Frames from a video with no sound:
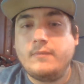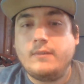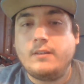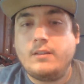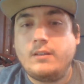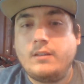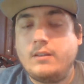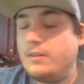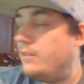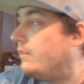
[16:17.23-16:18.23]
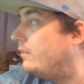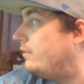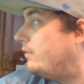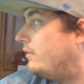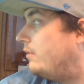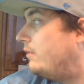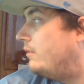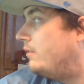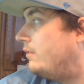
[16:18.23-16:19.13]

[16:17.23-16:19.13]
(no one is talking)